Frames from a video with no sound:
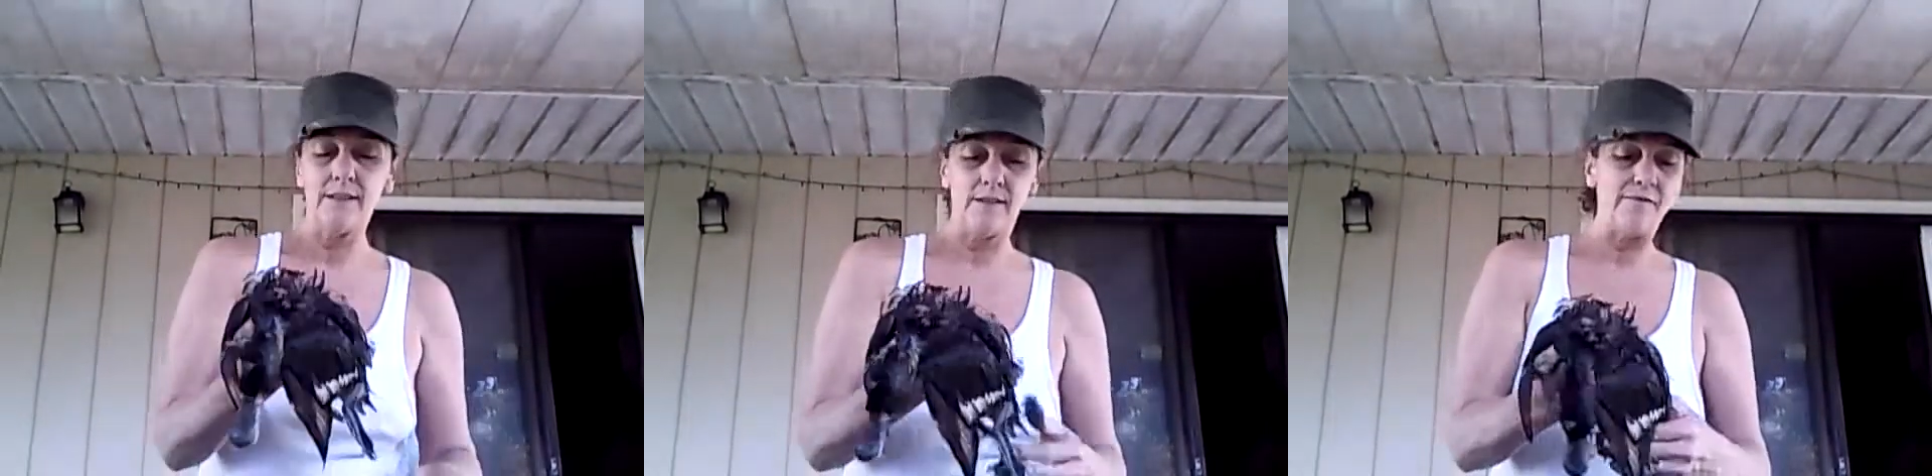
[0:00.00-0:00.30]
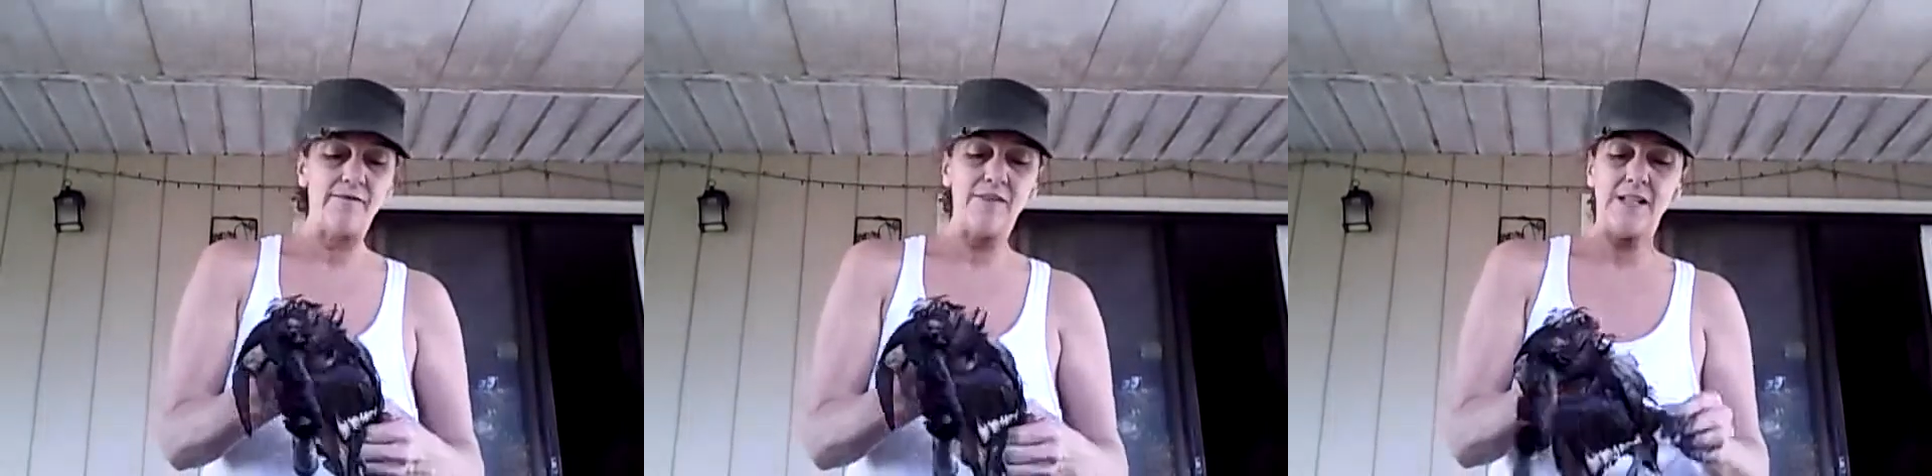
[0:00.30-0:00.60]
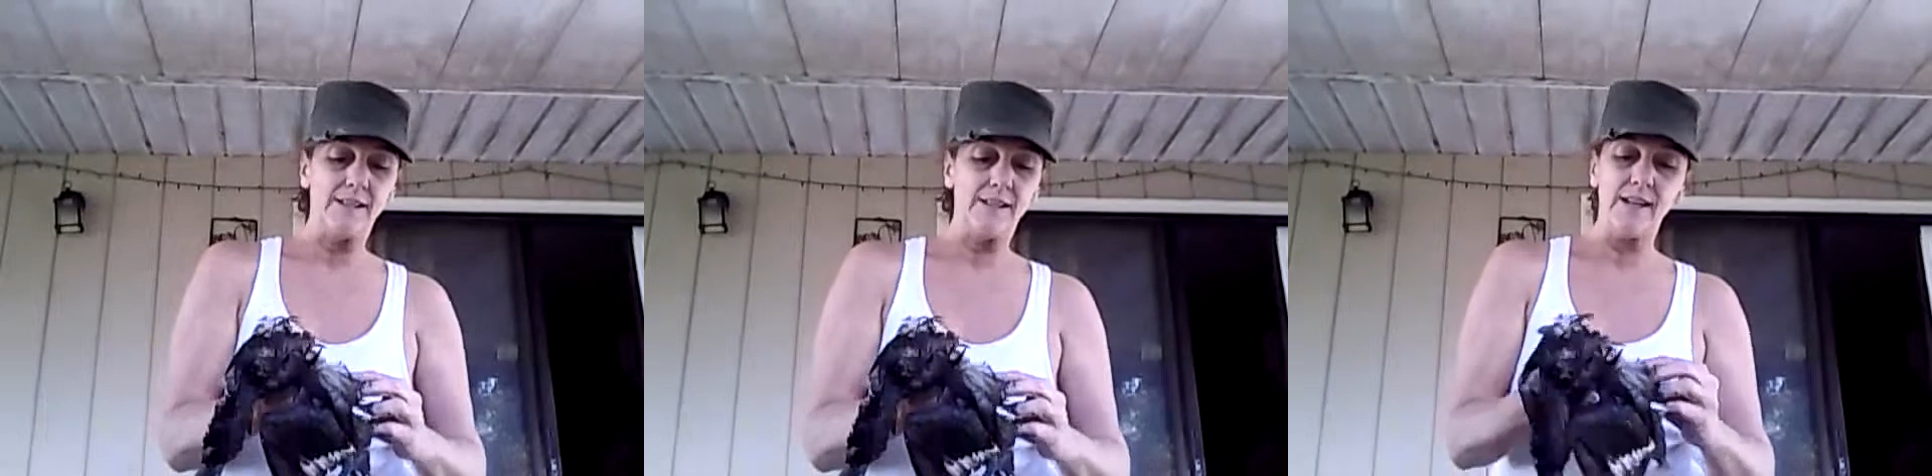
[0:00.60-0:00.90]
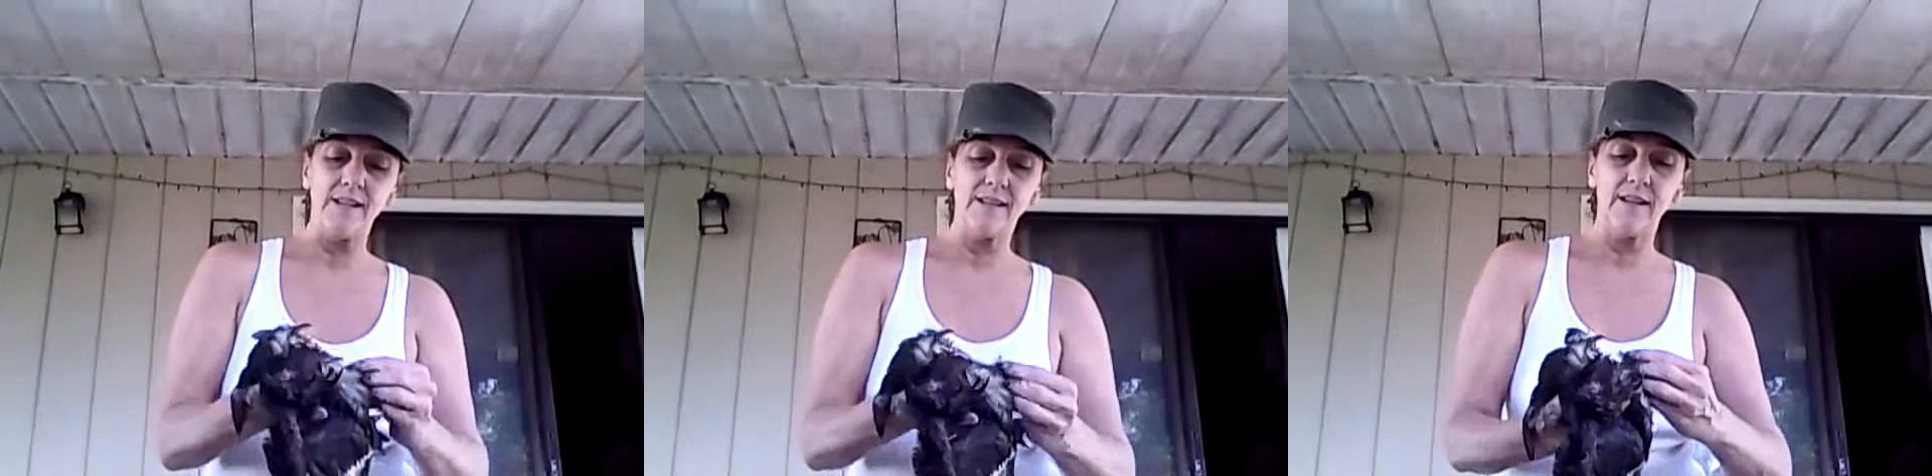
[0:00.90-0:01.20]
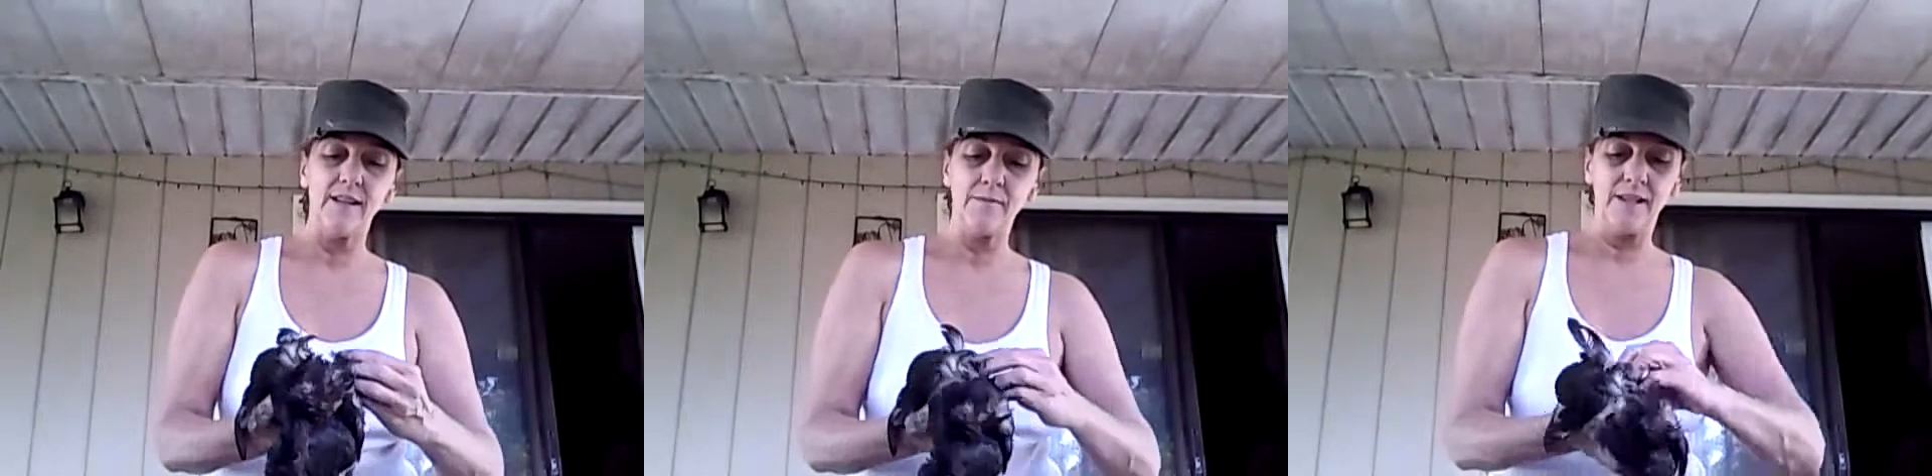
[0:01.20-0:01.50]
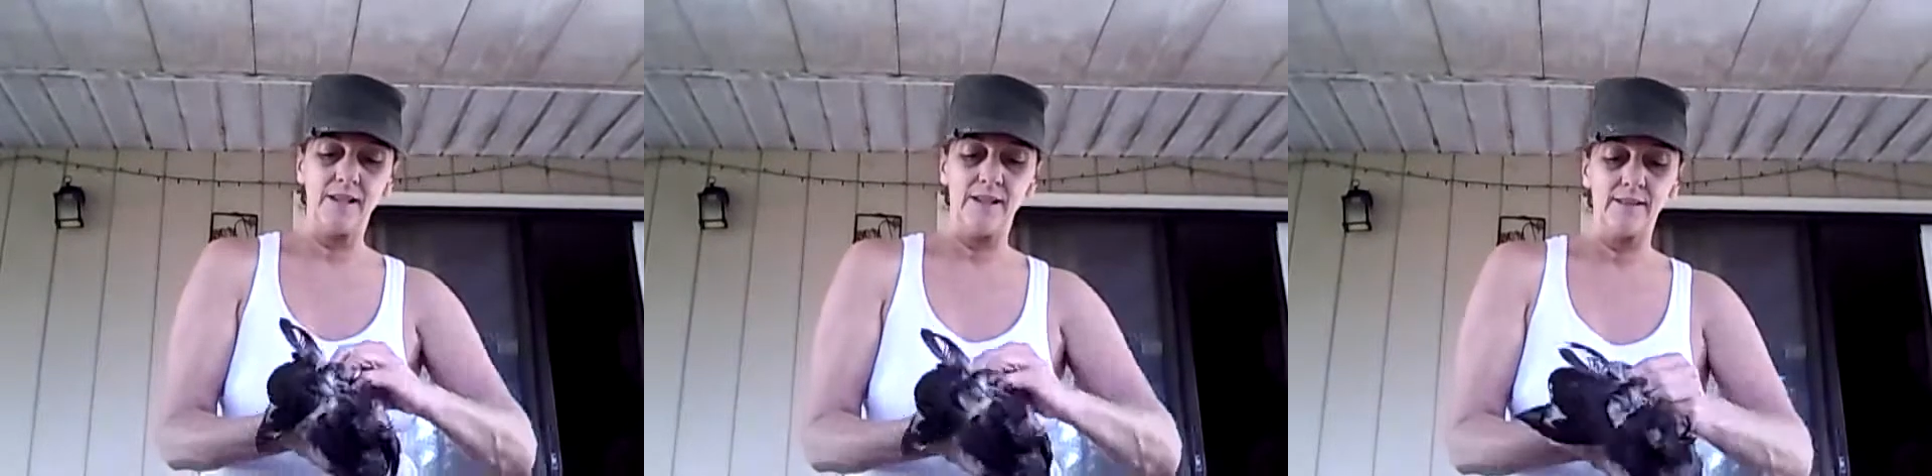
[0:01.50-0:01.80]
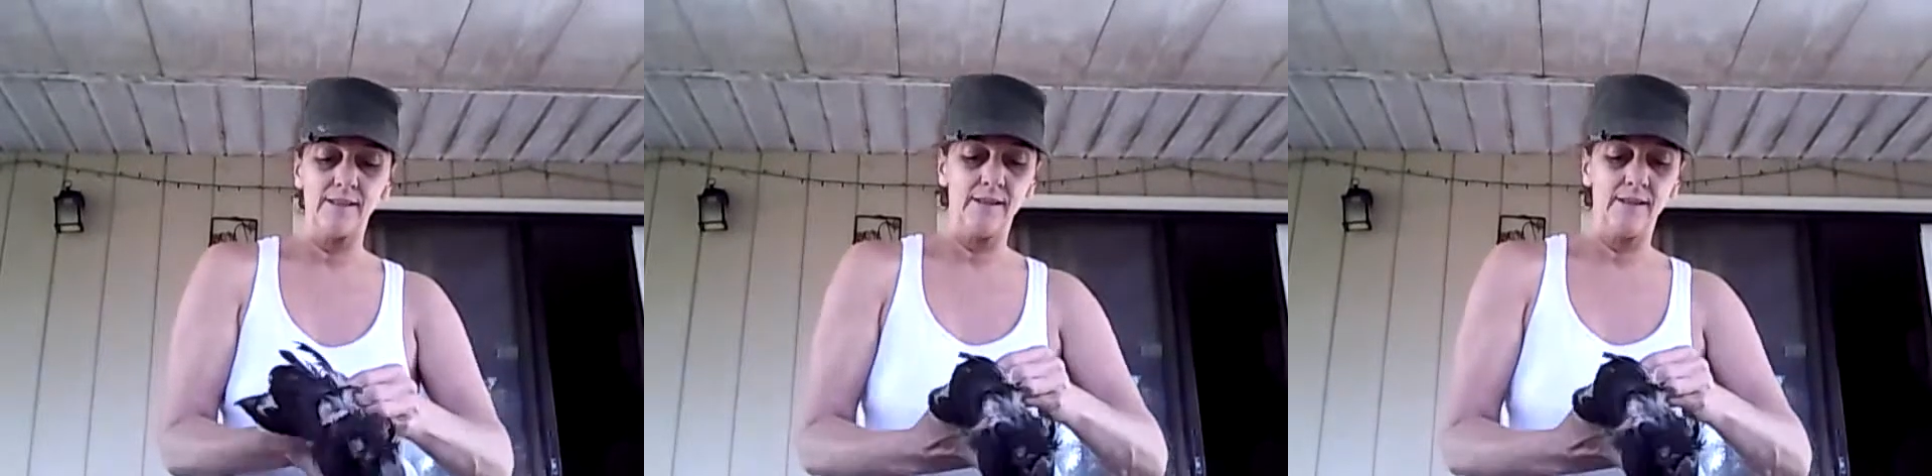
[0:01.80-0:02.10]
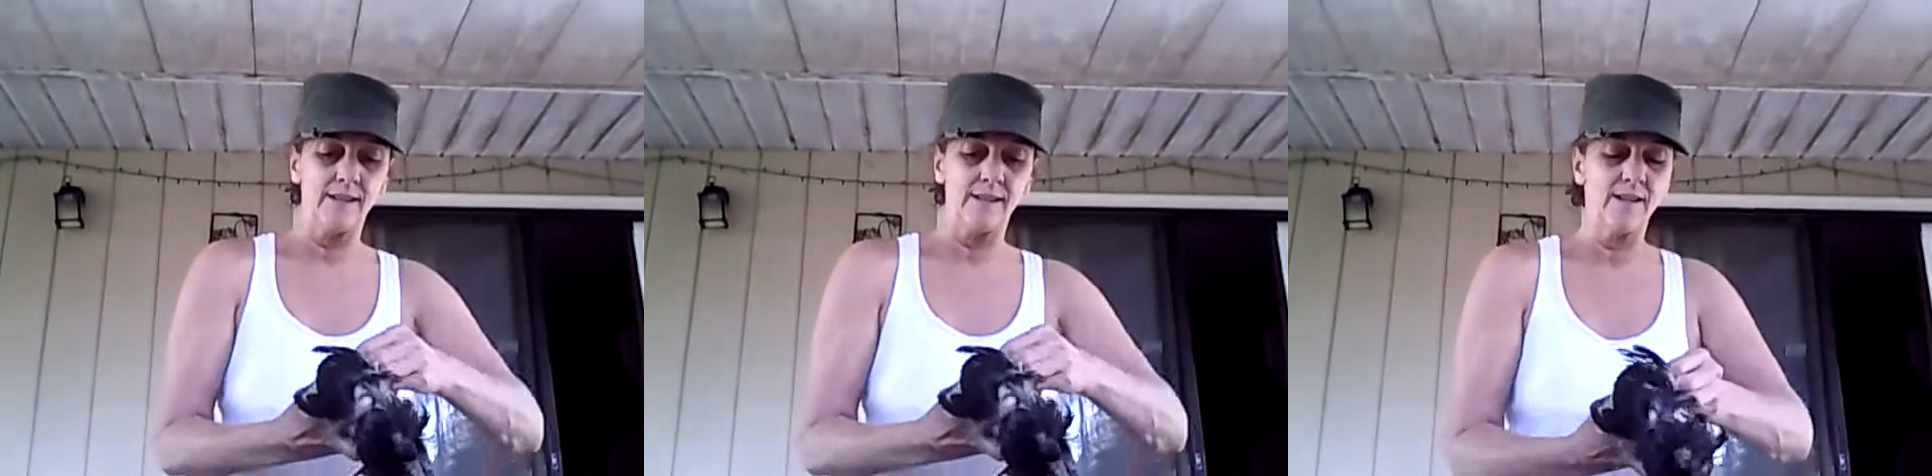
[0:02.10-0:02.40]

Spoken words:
they're very tasty, I mean excellent.